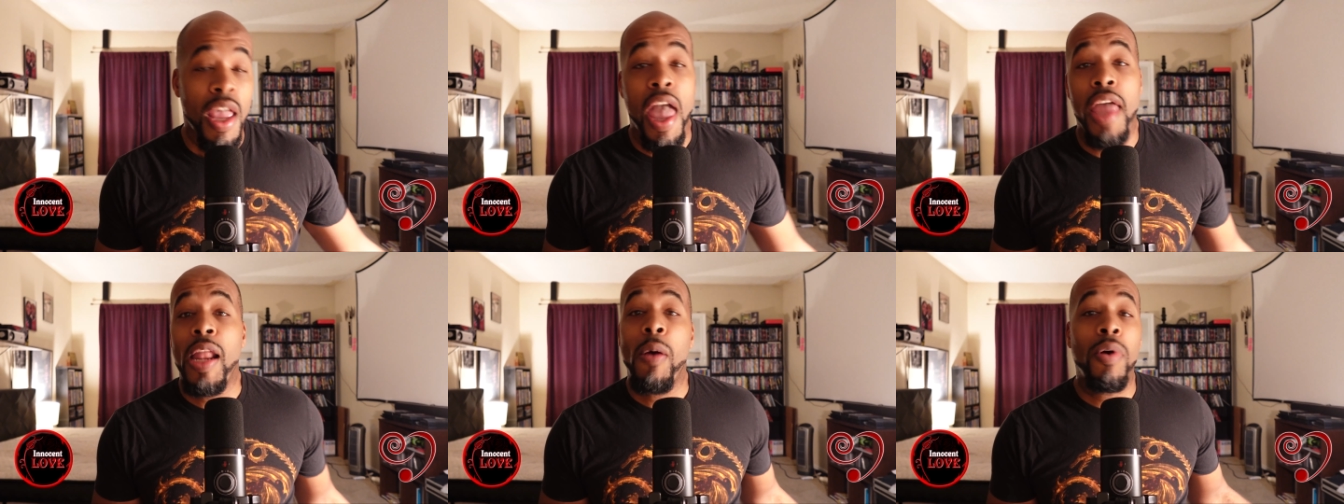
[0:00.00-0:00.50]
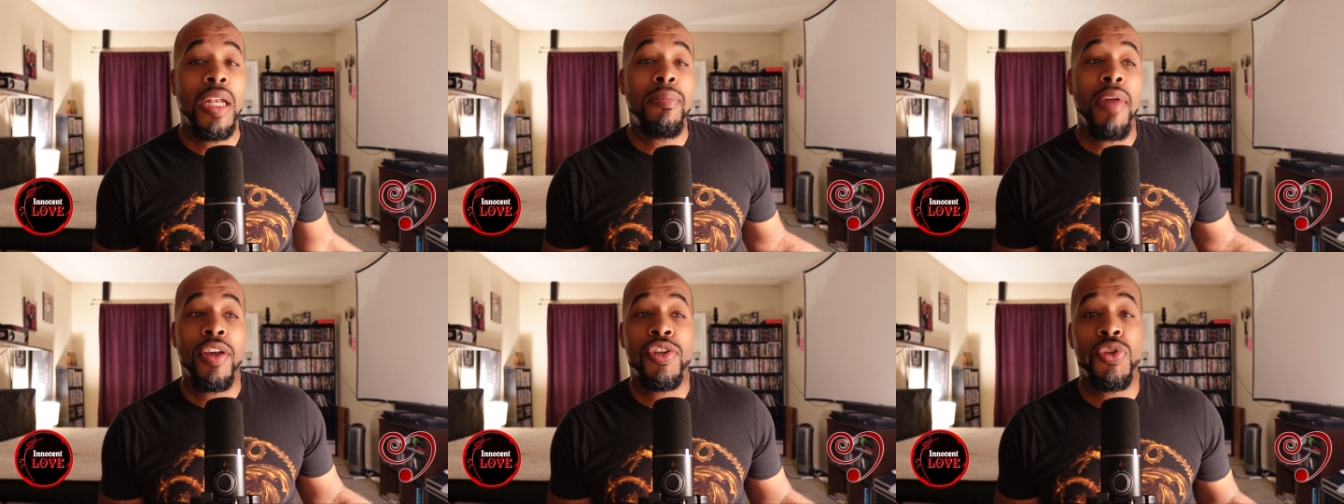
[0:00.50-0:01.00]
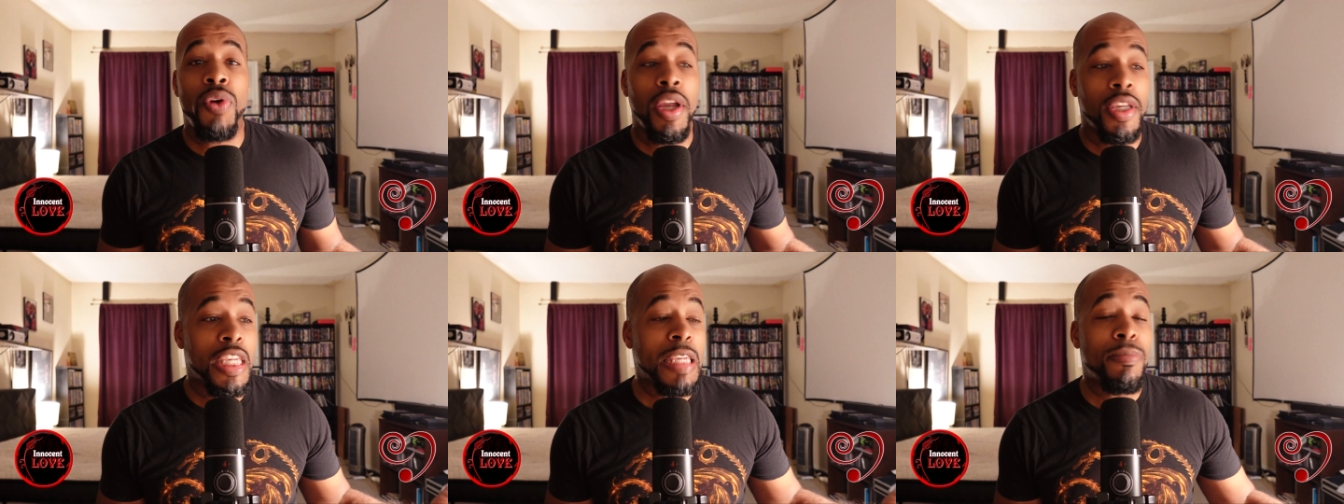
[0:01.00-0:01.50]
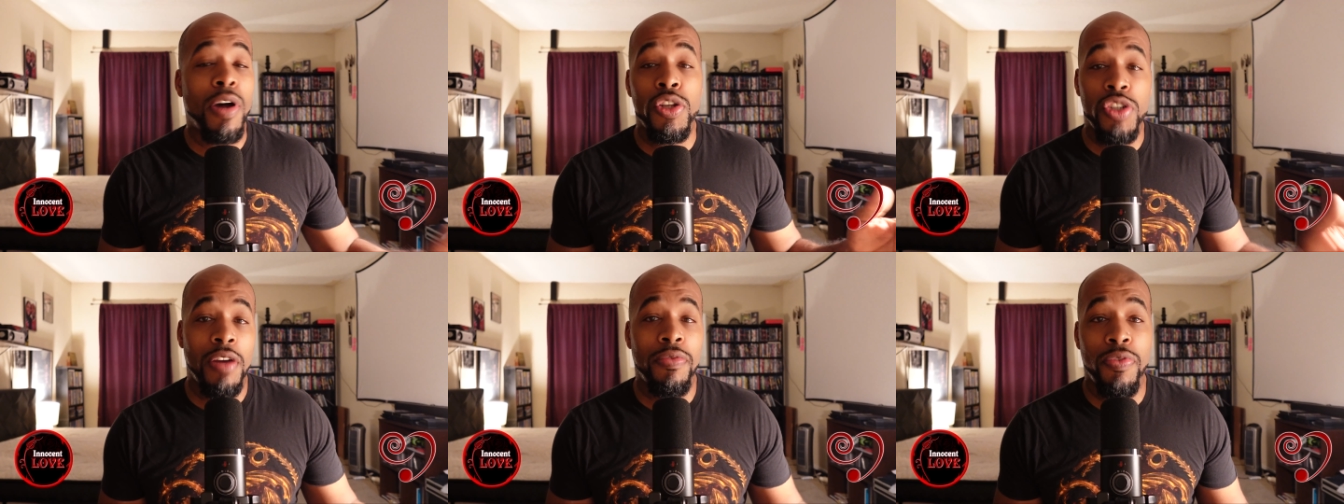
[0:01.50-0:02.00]
and I want to make sure I keep our
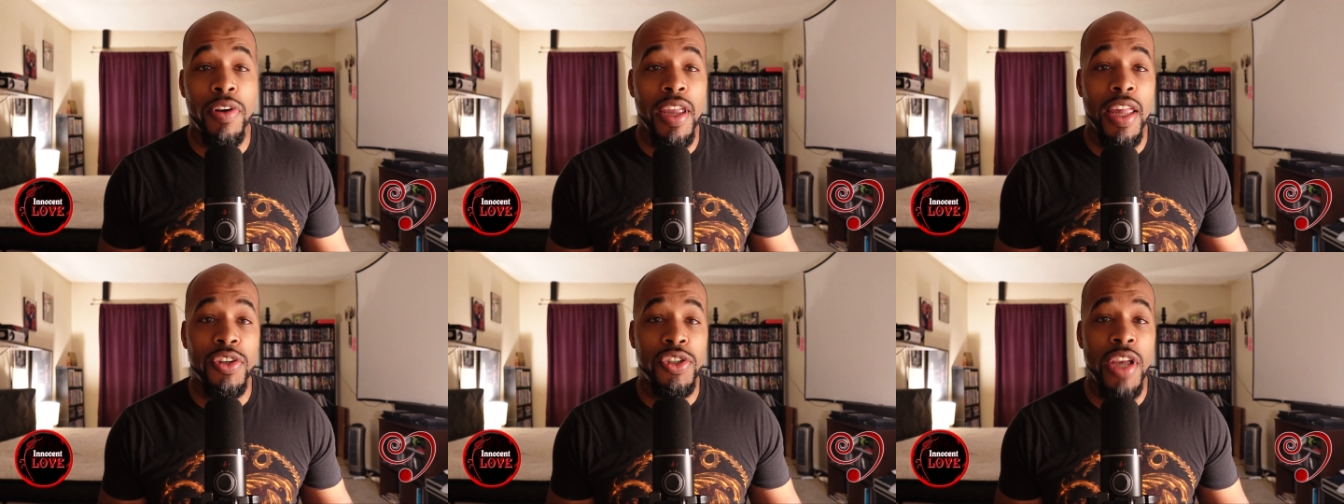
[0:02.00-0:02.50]
Geoffrey and